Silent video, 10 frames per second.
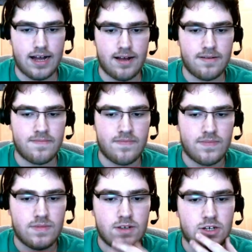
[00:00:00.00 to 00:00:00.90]
my...
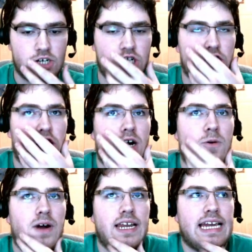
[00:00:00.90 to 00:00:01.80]
Sure,
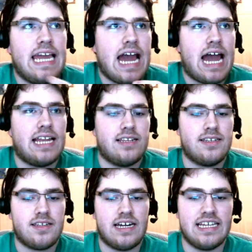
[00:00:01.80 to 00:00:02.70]
what do you got?
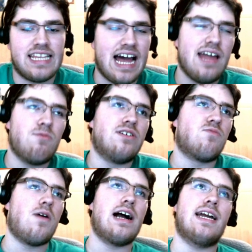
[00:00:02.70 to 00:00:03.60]
Because I was uh-huh.
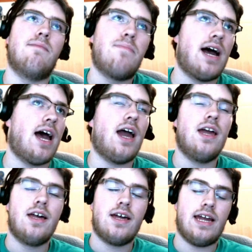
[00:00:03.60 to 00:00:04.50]
walking by...
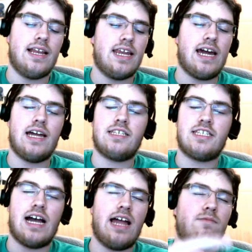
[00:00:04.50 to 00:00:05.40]
And that
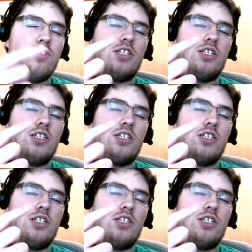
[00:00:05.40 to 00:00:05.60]
sign was